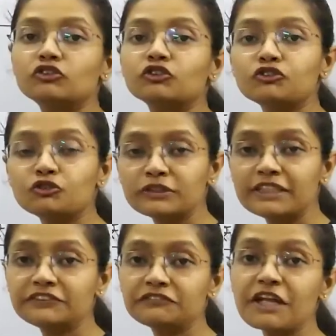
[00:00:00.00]
So
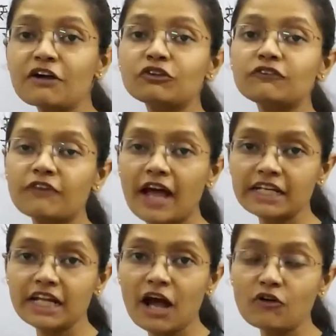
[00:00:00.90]
students, we have to
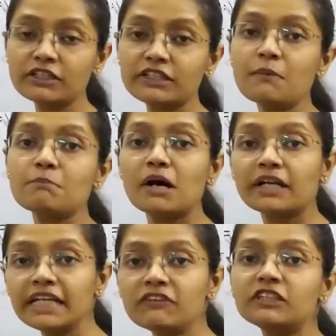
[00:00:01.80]
find out the
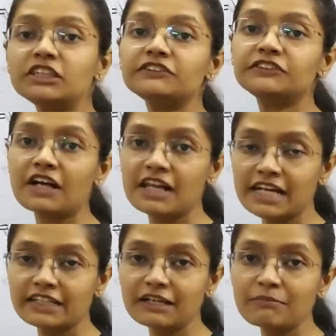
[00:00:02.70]
money which is
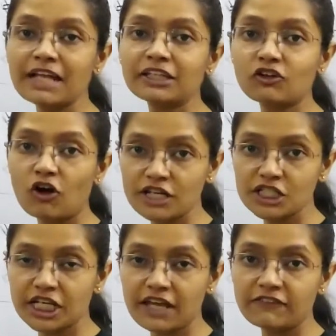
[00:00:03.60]
collected by the
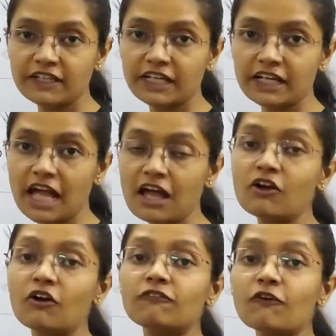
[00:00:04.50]
college cafeteria
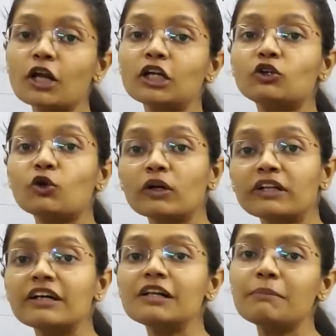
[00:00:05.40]
for
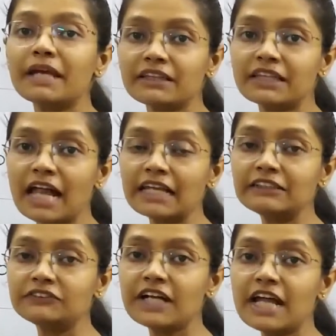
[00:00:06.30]
total big
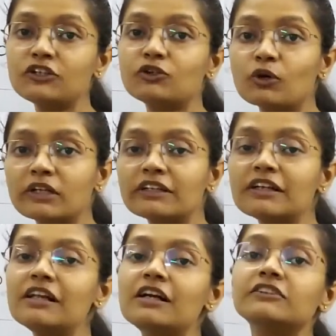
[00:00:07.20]
thalis and
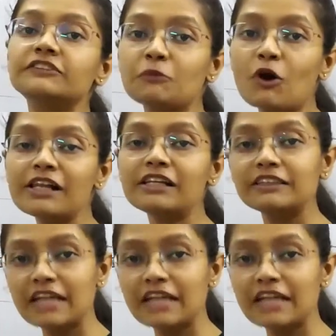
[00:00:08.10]
total small